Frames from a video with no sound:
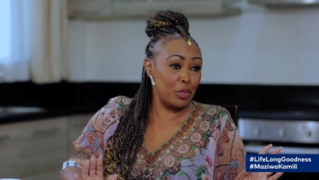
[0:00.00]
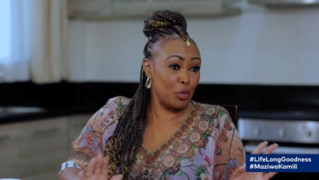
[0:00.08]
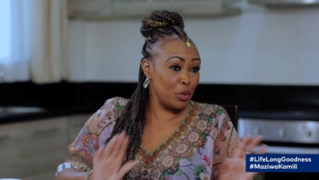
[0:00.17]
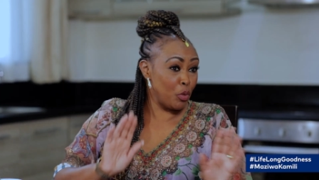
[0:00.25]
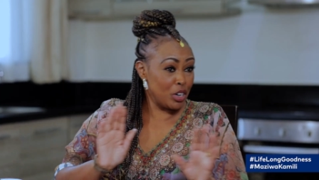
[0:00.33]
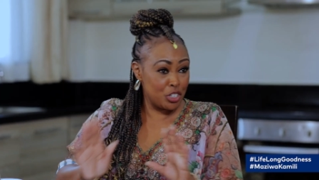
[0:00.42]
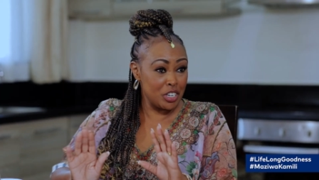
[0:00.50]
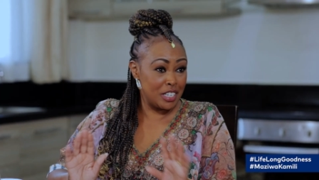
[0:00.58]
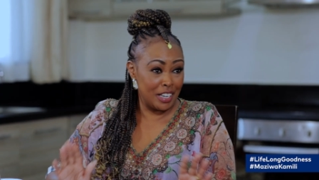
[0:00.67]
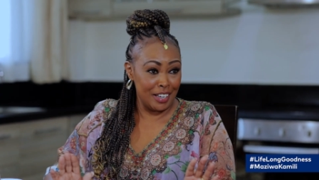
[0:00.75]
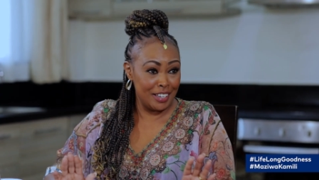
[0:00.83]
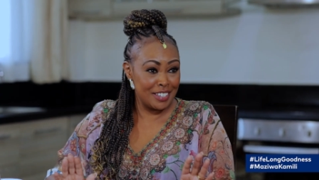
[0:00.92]
with what she
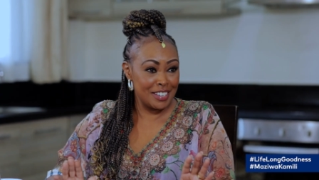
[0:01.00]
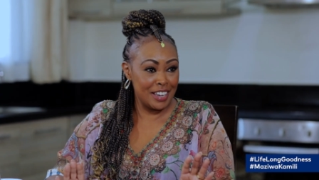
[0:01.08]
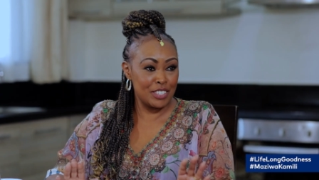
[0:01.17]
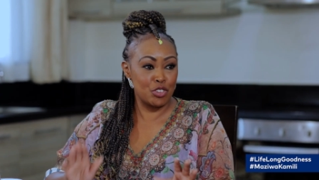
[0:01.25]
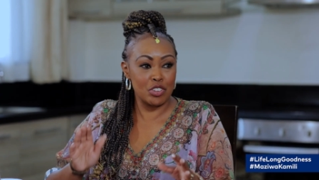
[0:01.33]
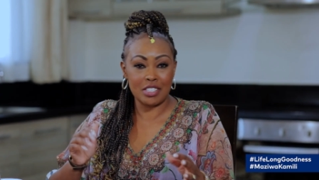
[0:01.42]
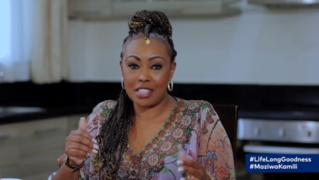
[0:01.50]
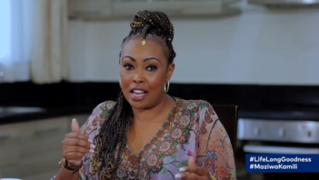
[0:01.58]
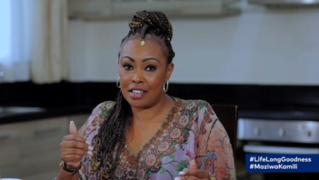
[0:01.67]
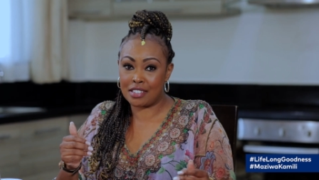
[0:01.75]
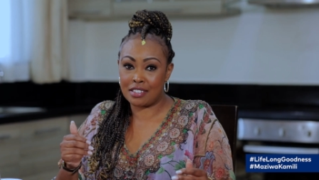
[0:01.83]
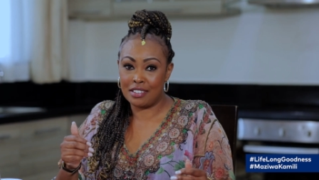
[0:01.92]
did. It's just
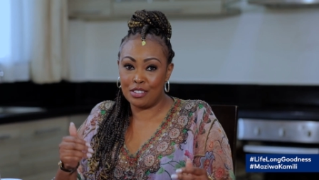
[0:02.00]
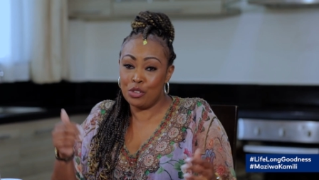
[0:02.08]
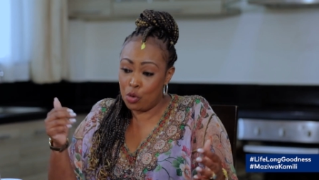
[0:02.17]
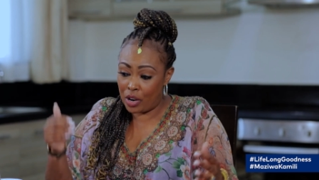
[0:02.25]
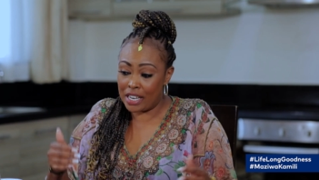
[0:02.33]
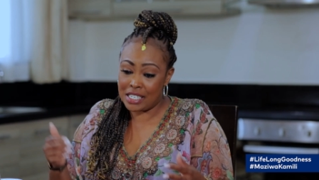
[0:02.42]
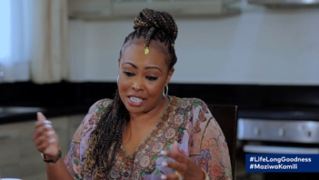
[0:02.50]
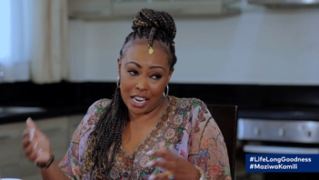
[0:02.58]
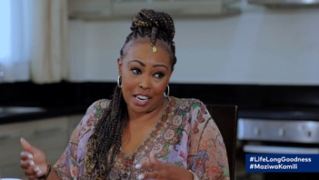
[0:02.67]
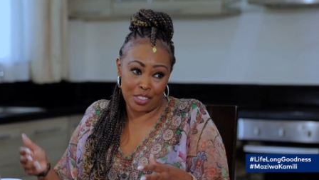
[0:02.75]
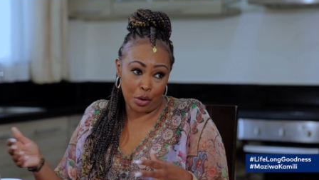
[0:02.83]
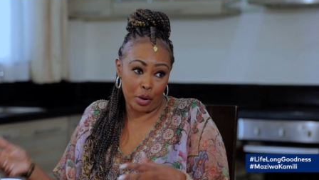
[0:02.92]
that you can
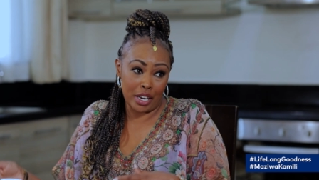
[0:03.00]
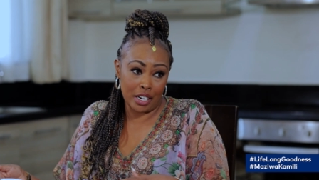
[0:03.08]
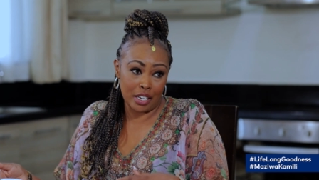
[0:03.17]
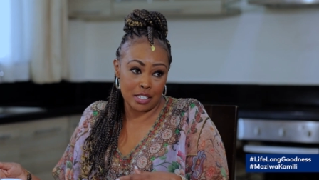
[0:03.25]
take it the way it